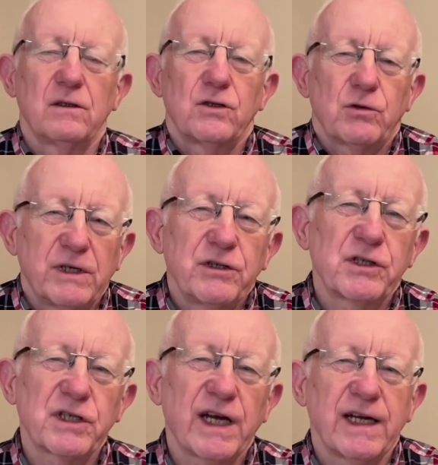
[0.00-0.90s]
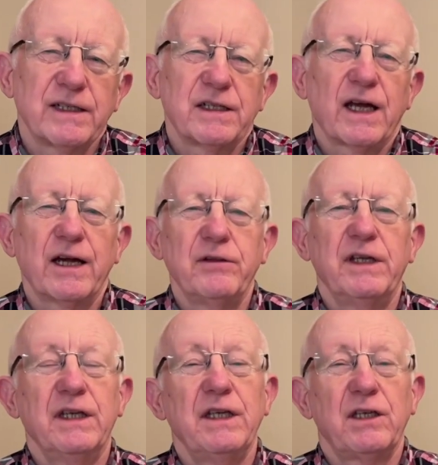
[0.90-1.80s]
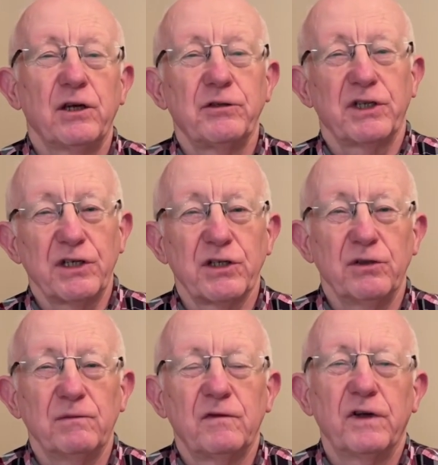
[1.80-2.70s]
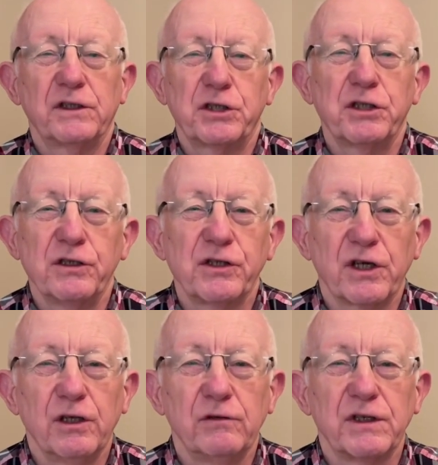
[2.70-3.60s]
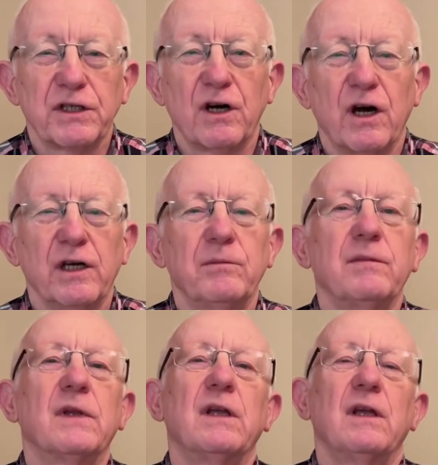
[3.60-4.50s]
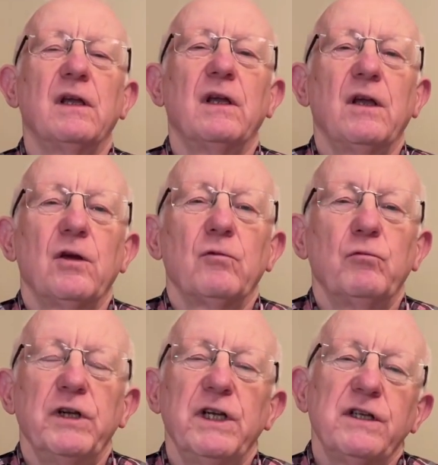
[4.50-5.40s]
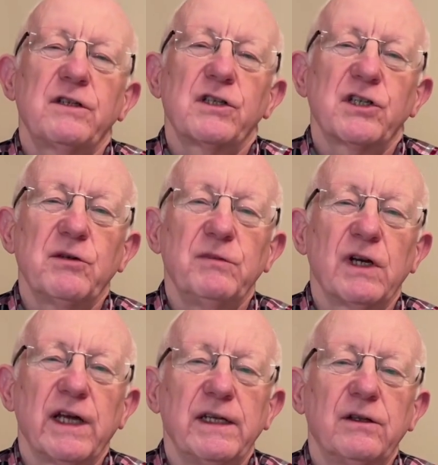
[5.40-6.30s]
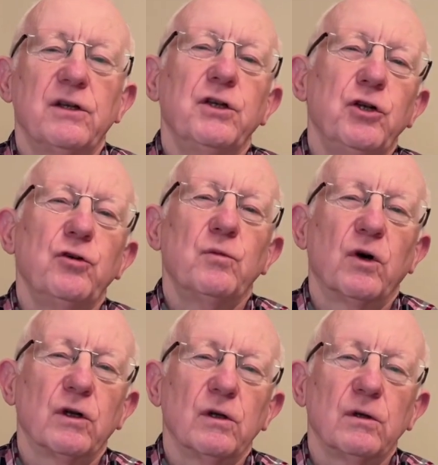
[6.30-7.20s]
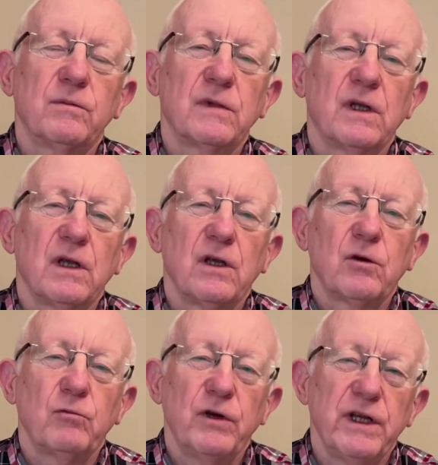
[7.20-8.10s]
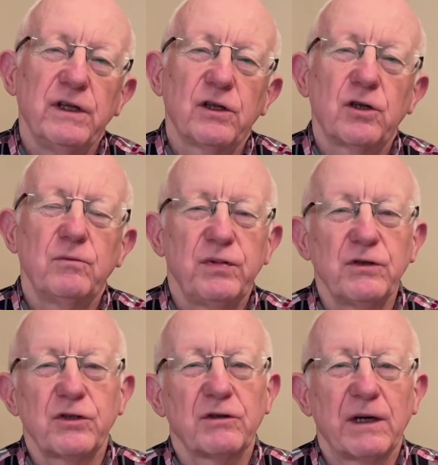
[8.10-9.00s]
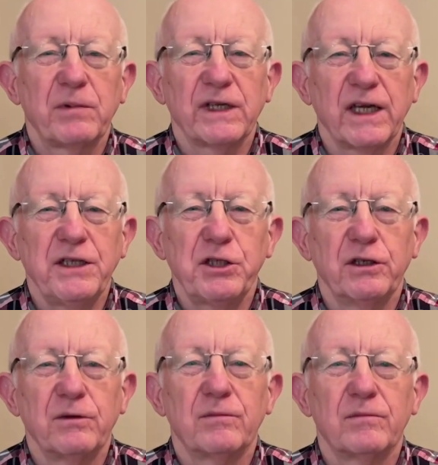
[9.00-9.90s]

To understand how the ecosystem functions over time, we need to simulate the new model within the computer application.